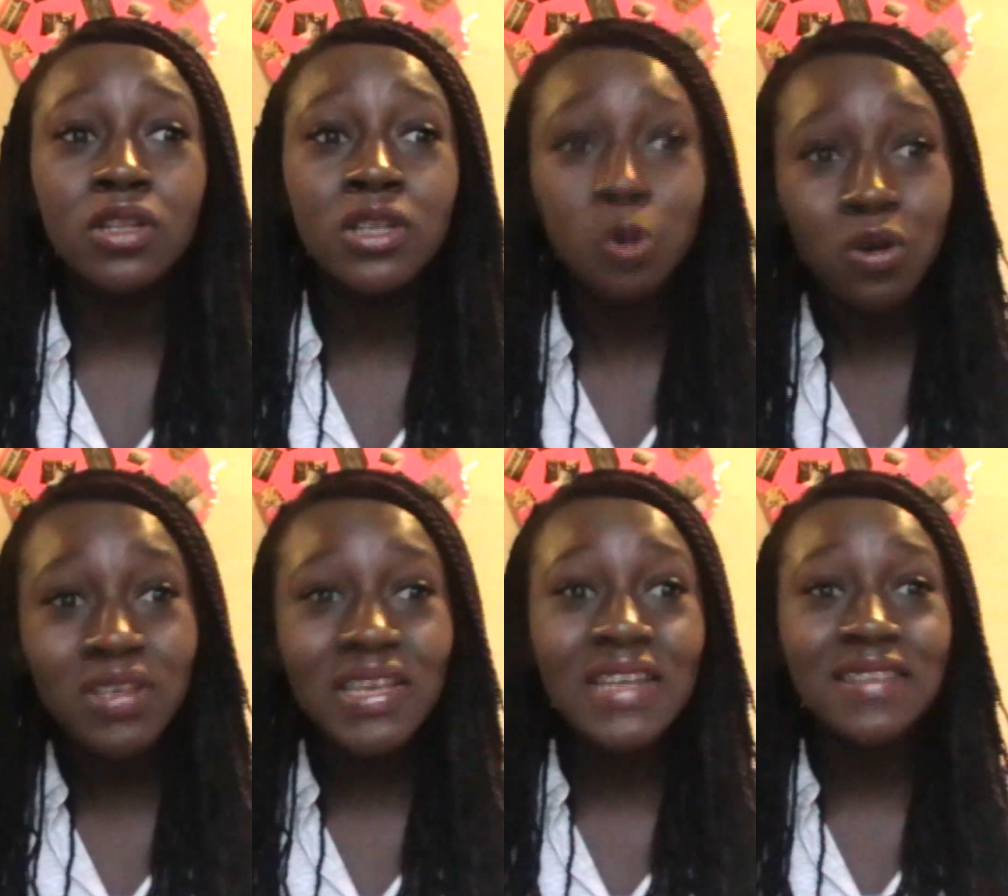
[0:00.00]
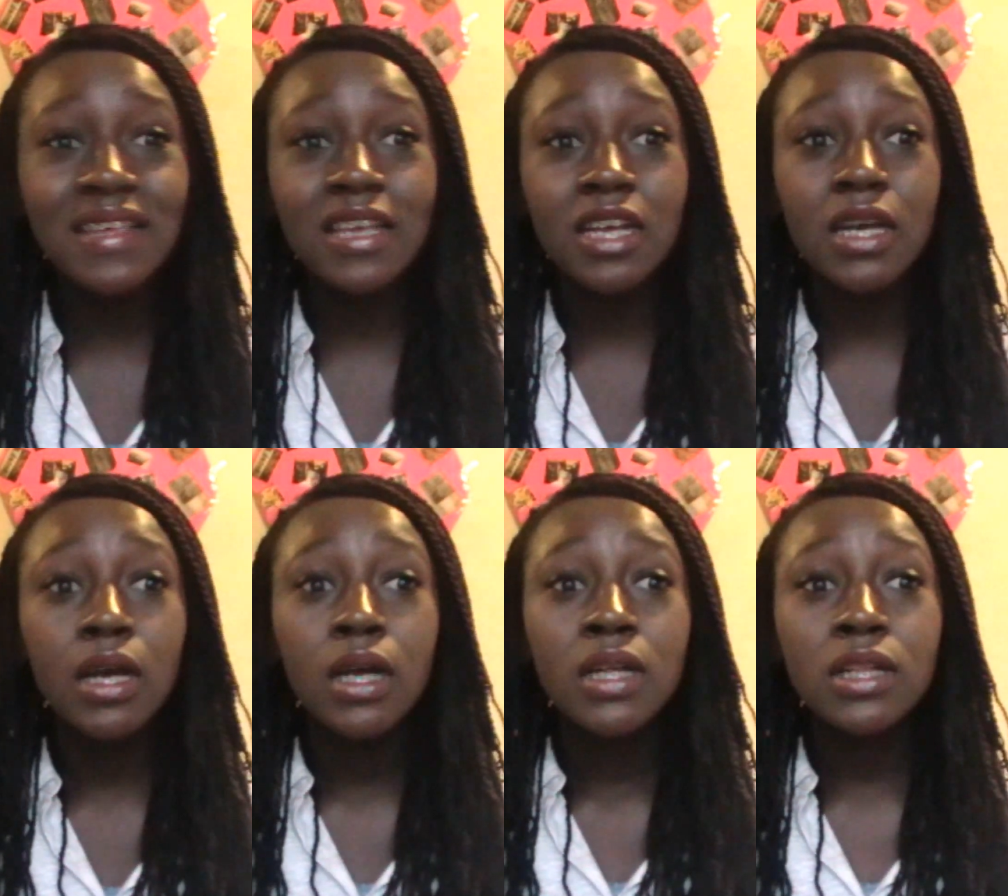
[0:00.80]
noise. It's like
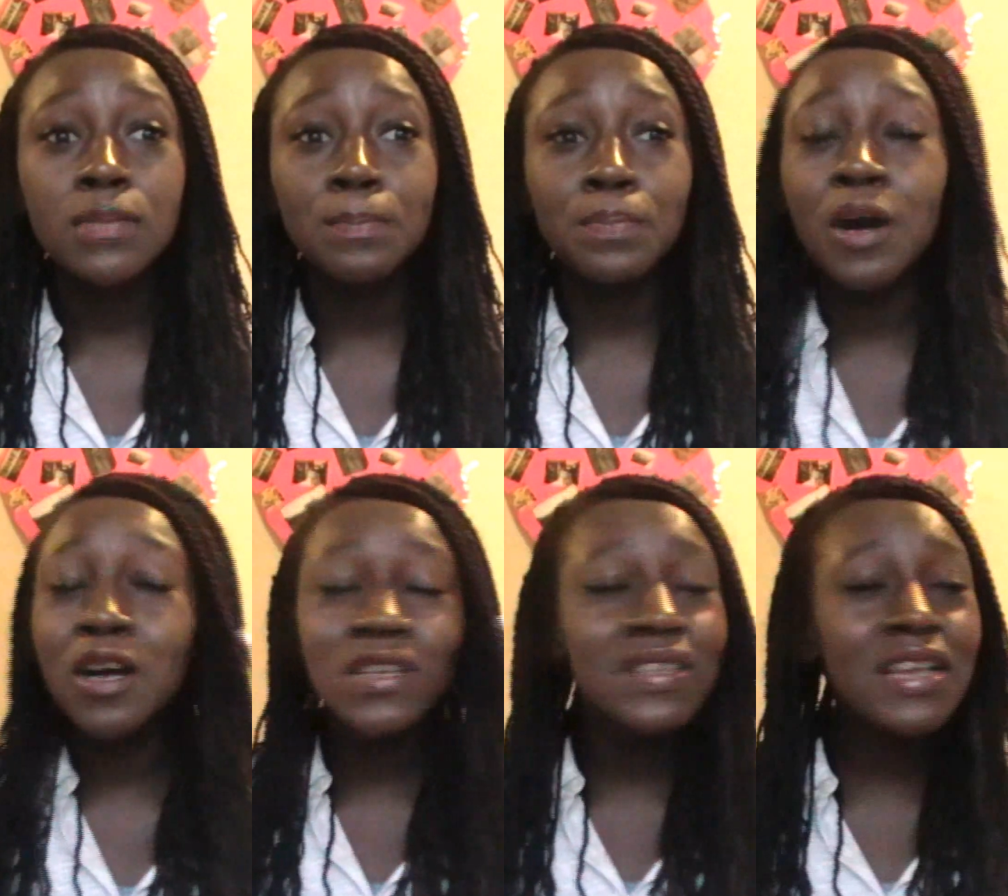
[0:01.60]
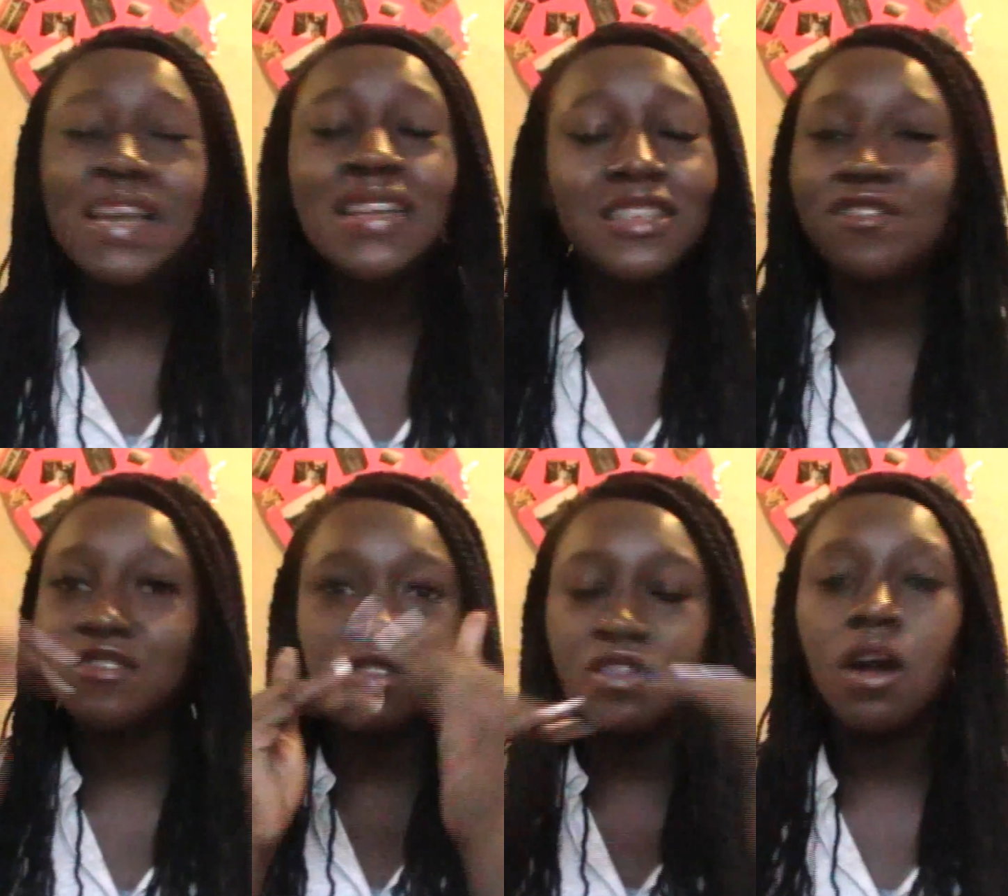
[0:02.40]
buzzing and it's
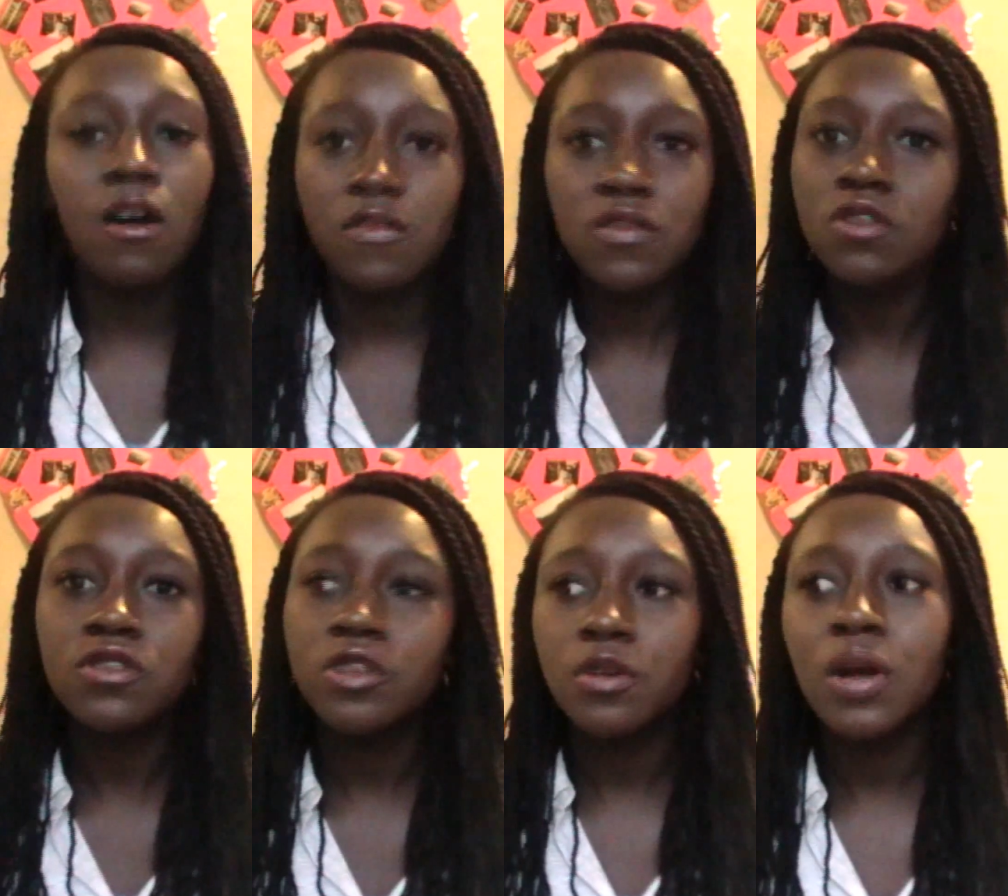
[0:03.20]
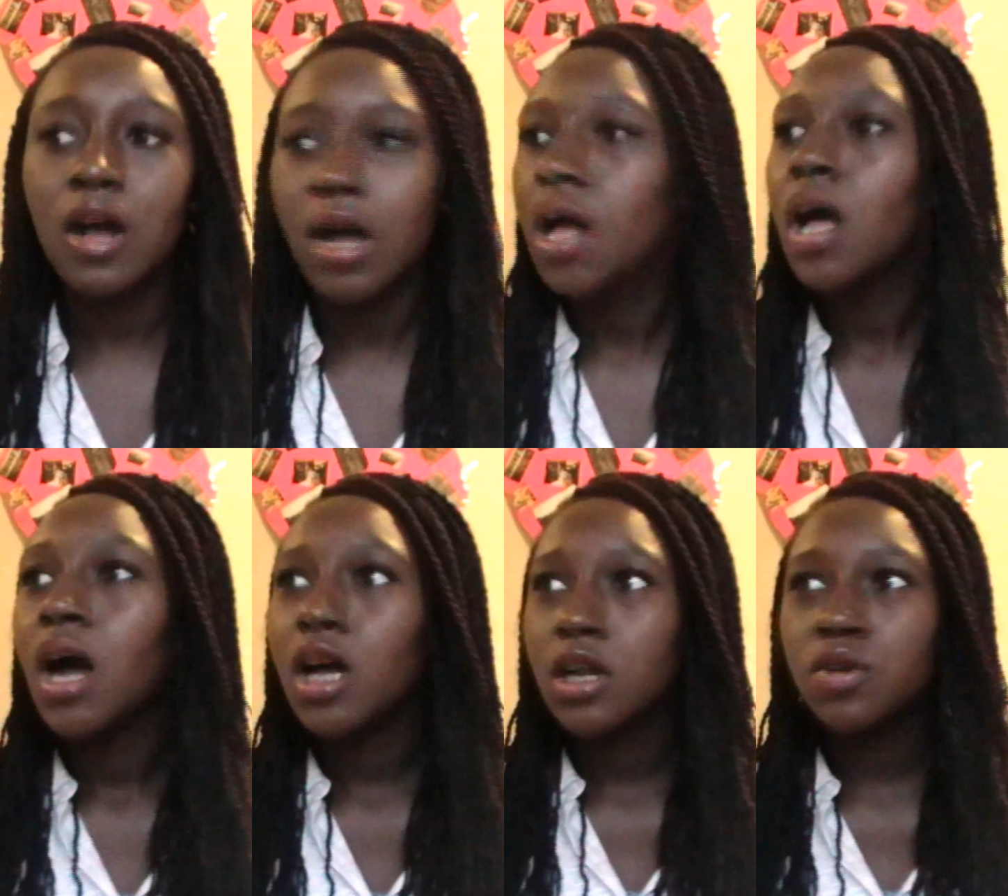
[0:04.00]
just awful. So
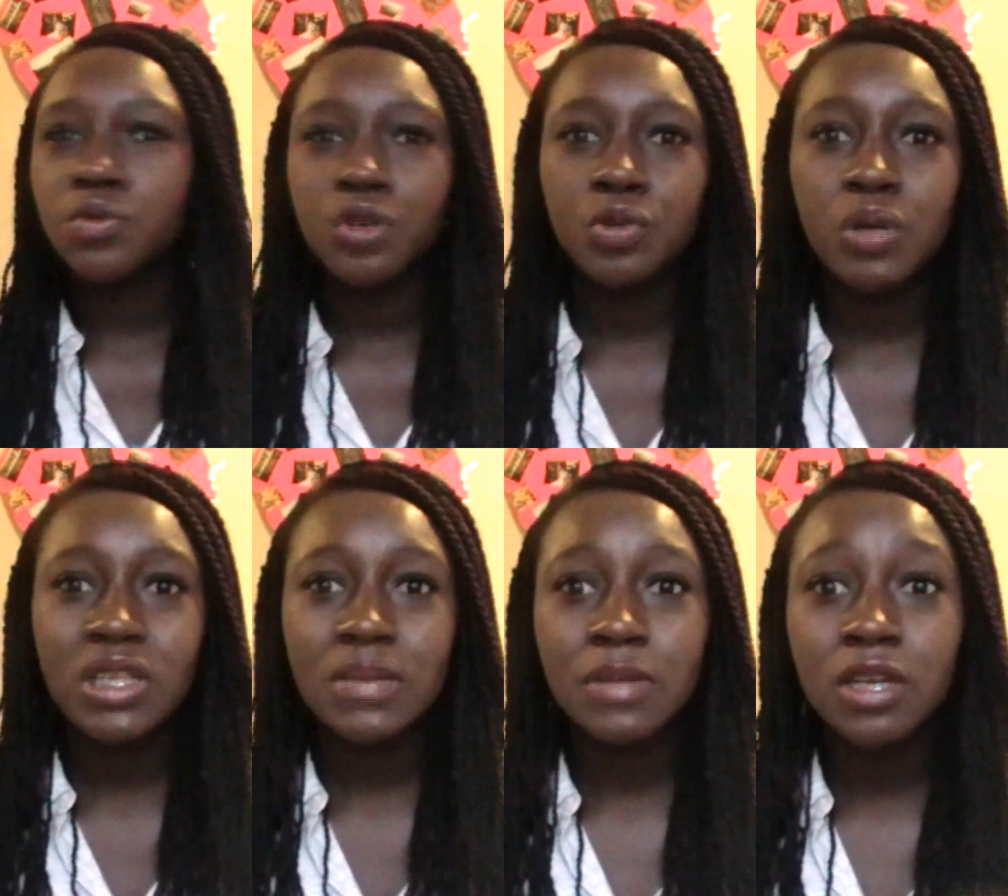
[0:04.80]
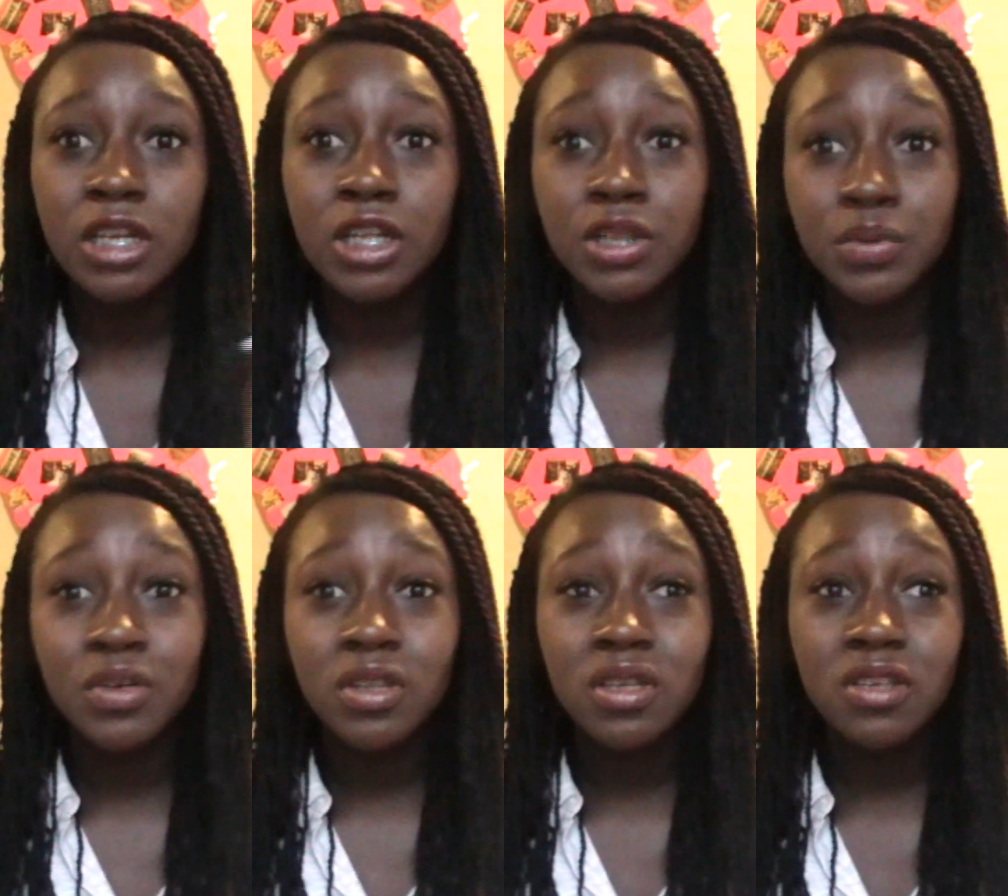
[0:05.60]
I don't know which ones I'm gonna include
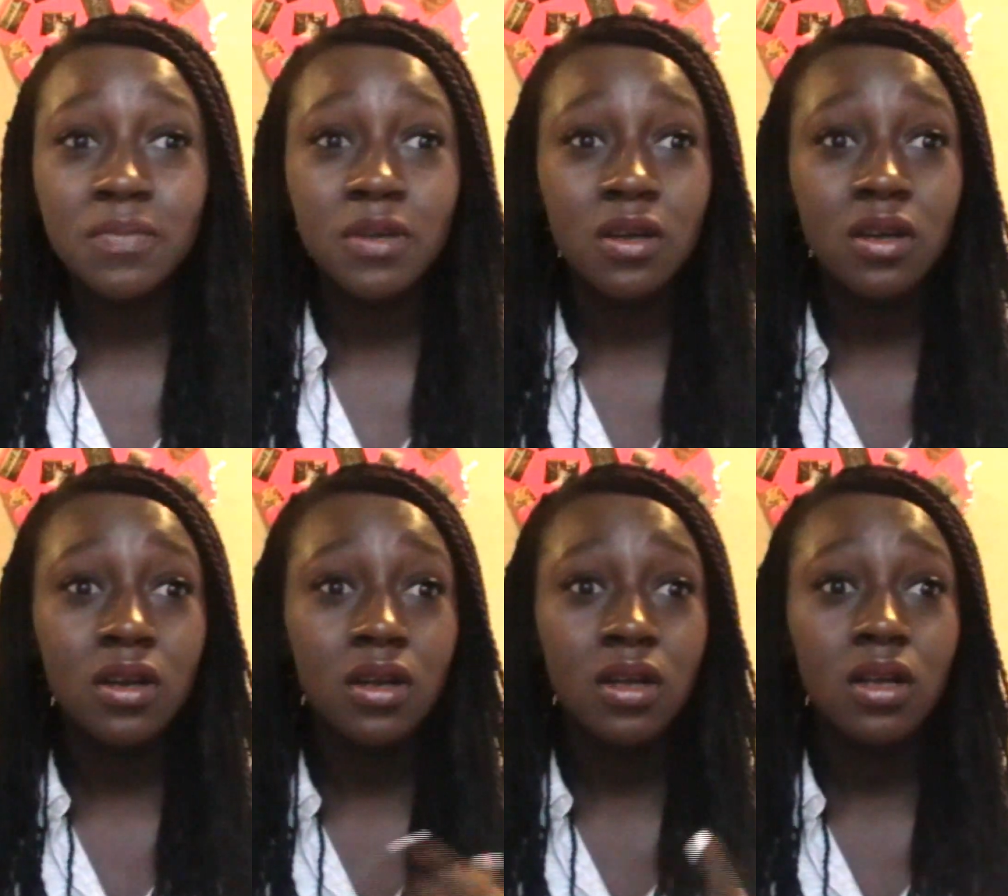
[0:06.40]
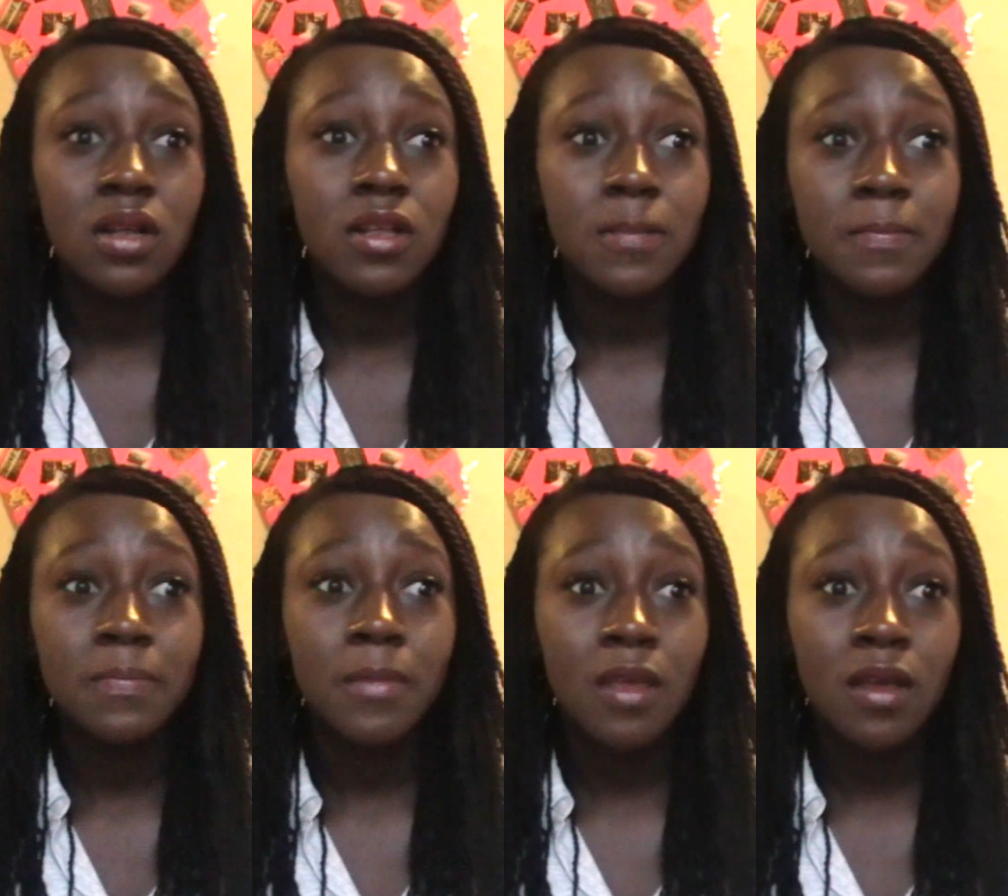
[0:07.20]
in this, but
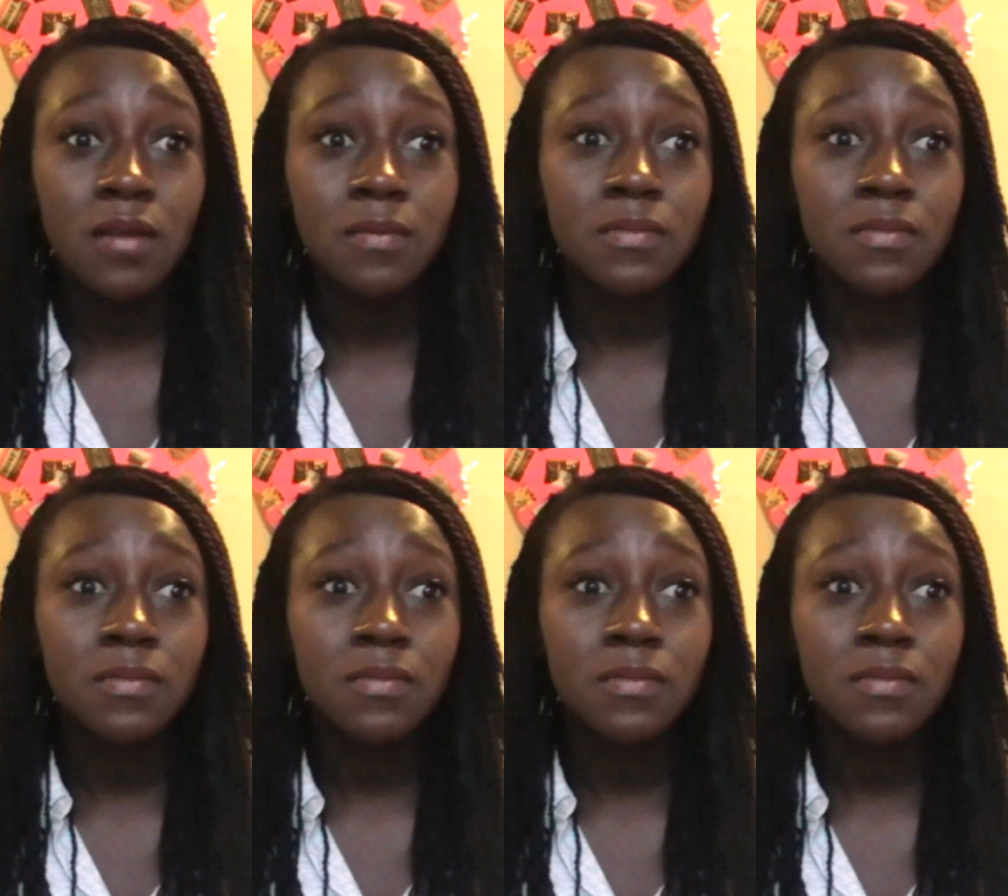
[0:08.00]
yeah.